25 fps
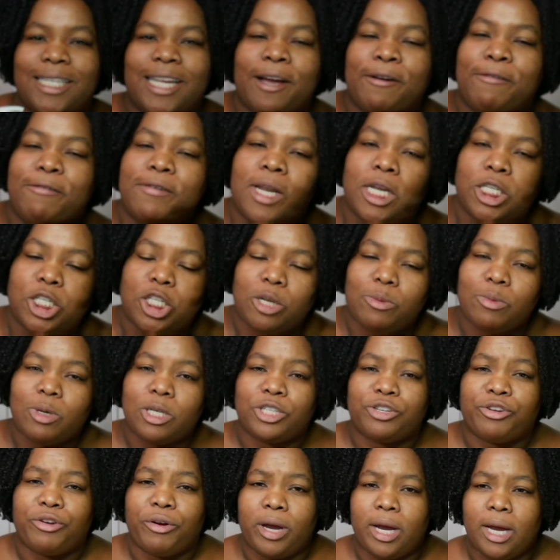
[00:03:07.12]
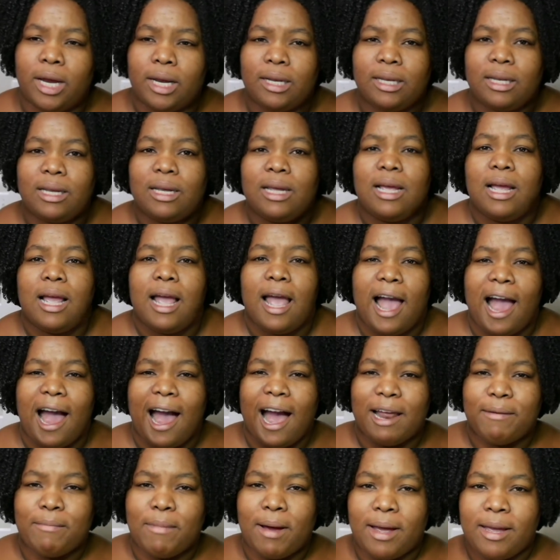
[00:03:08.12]
the definition was great
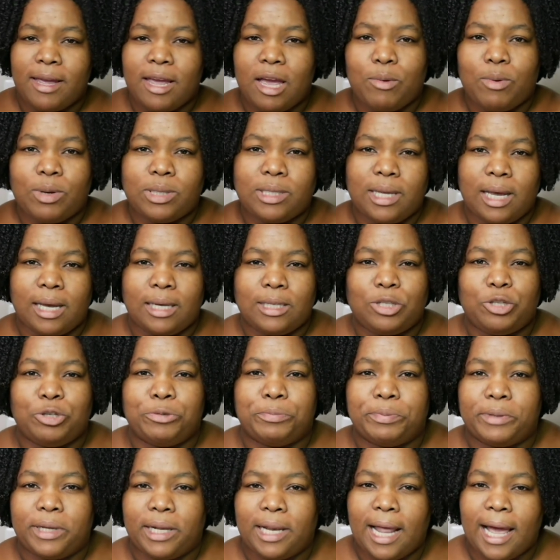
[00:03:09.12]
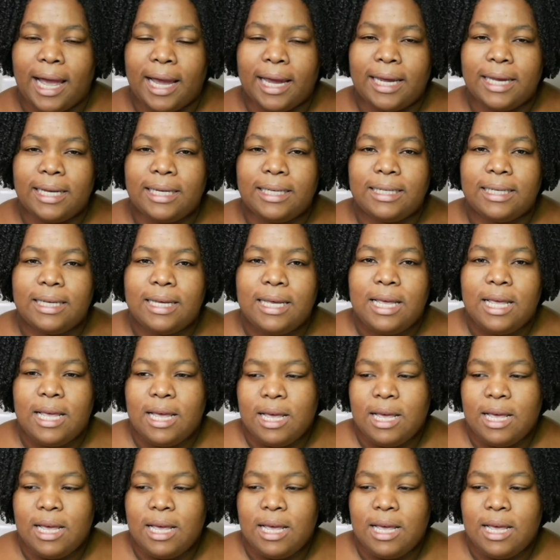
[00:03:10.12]
and my hair was like super light.